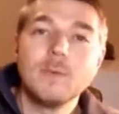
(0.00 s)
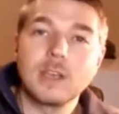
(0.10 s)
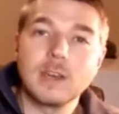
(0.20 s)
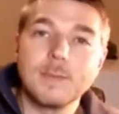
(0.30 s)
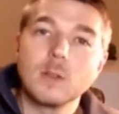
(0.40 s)

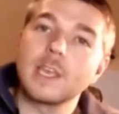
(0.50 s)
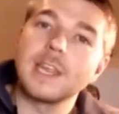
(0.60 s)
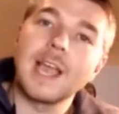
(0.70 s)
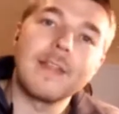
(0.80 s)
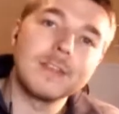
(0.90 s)
We're going to be
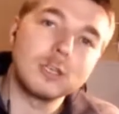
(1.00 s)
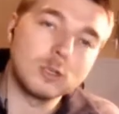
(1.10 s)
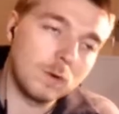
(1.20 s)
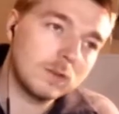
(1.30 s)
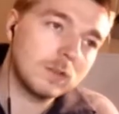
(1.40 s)
looking at the
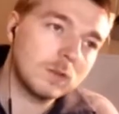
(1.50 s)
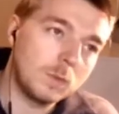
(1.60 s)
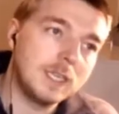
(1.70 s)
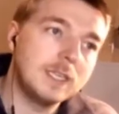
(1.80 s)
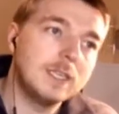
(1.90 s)
short
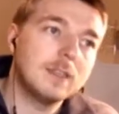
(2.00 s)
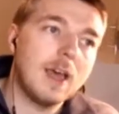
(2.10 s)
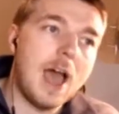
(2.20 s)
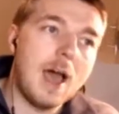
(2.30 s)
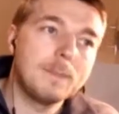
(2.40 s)
squeeze
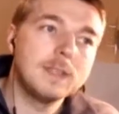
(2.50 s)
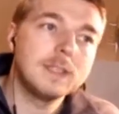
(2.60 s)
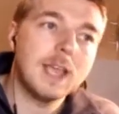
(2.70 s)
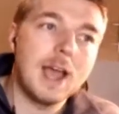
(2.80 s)
that happened